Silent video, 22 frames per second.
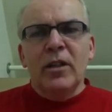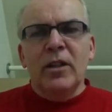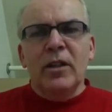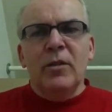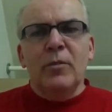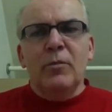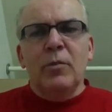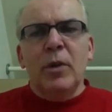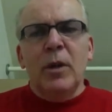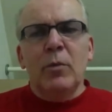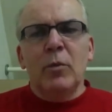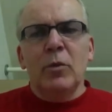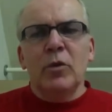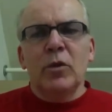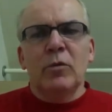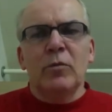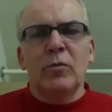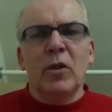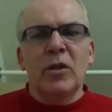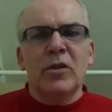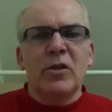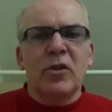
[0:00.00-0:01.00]
people do
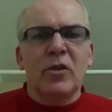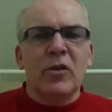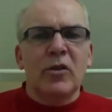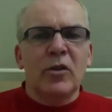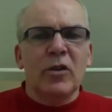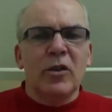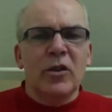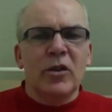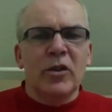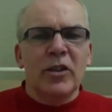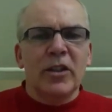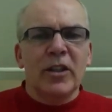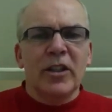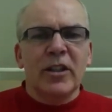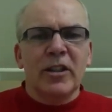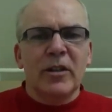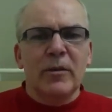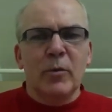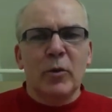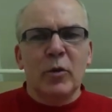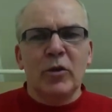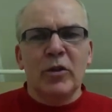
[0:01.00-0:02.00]
much of their learning in
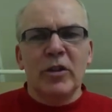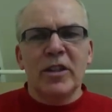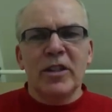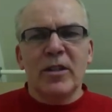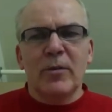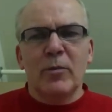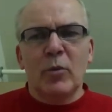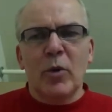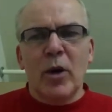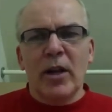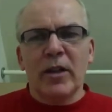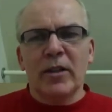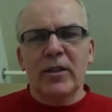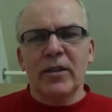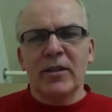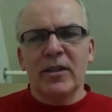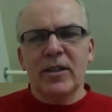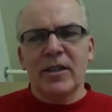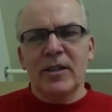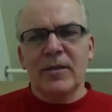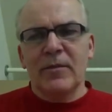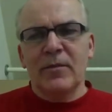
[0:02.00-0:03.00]
communities of practice.
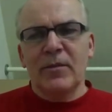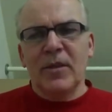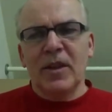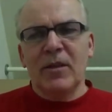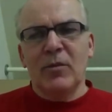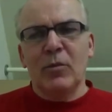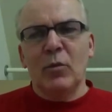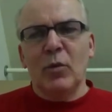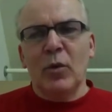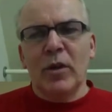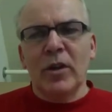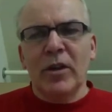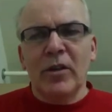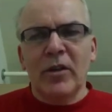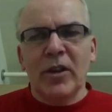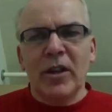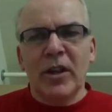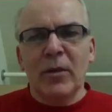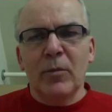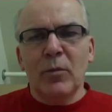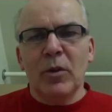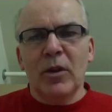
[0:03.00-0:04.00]
What are the
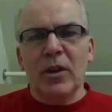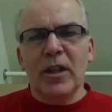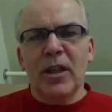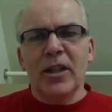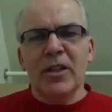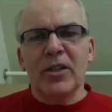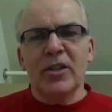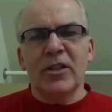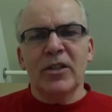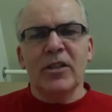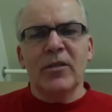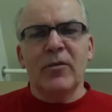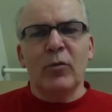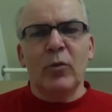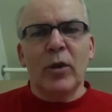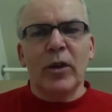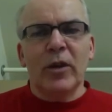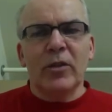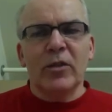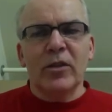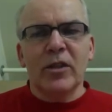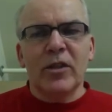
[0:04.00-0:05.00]
implications of
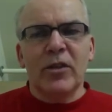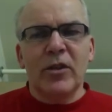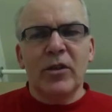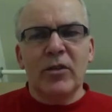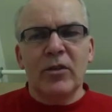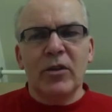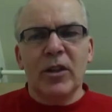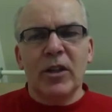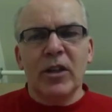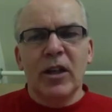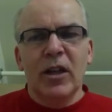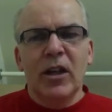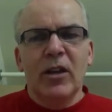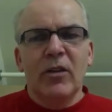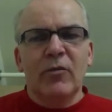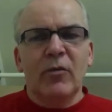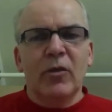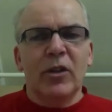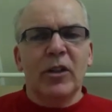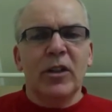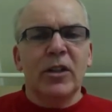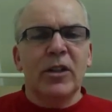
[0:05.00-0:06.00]
Wenger's theory for
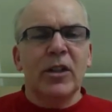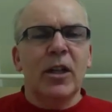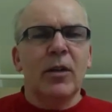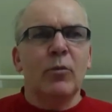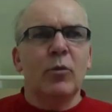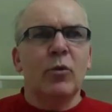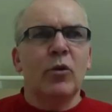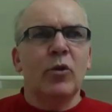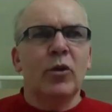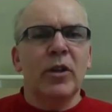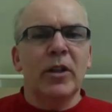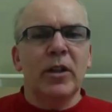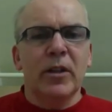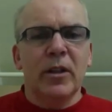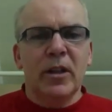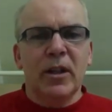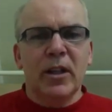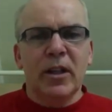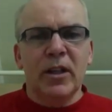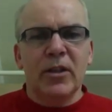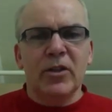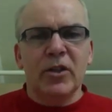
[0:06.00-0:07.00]
contemporary
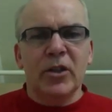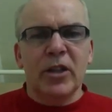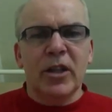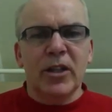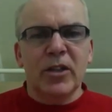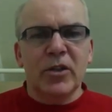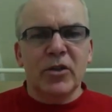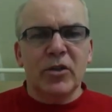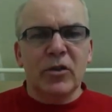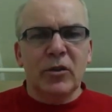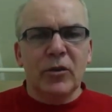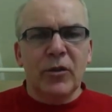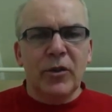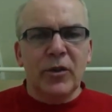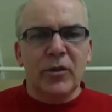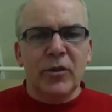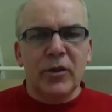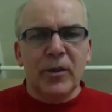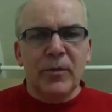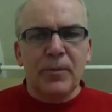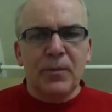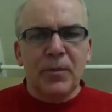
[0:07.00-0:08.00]
educational theory?
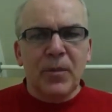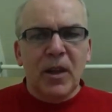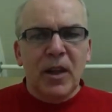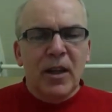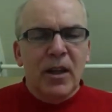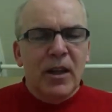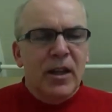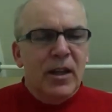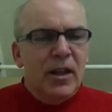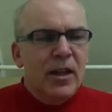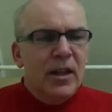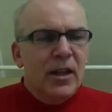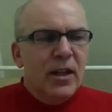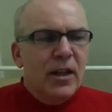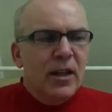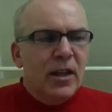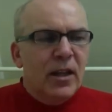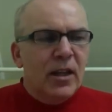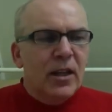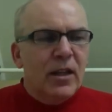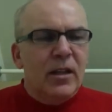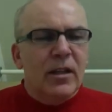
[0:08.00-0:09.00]

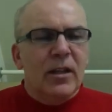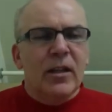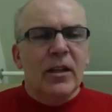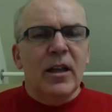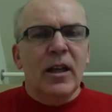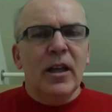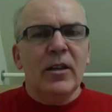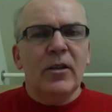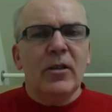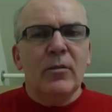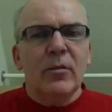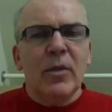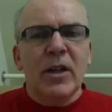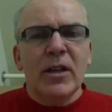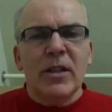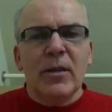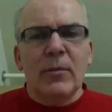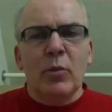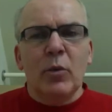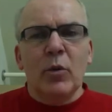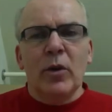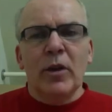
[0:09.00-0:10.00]
Wenger makes a
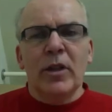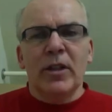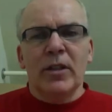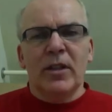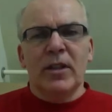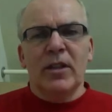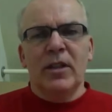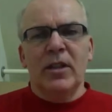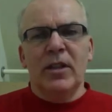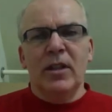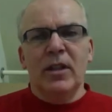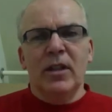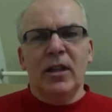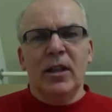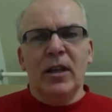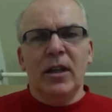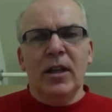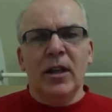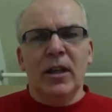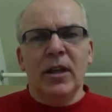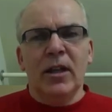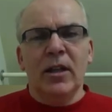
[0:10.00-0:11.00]
point
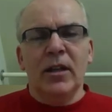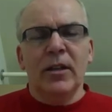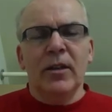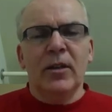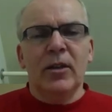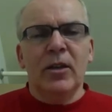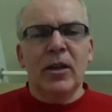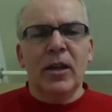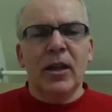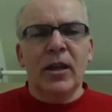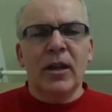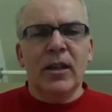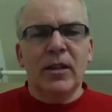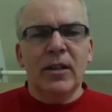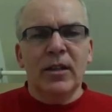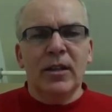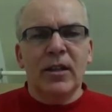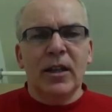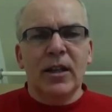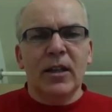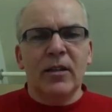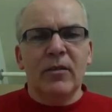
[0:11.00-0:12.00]
that
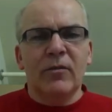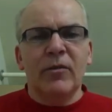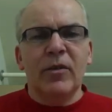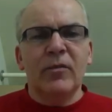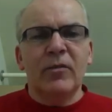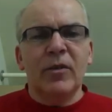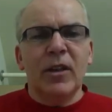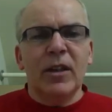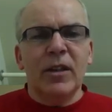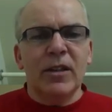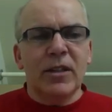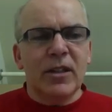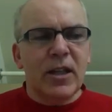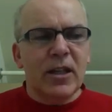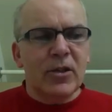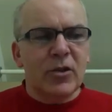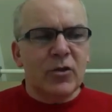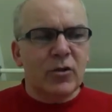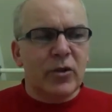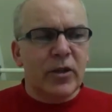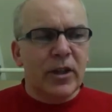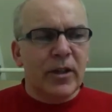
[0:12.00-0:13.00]
in the 15th
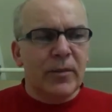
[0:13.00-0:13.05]
century,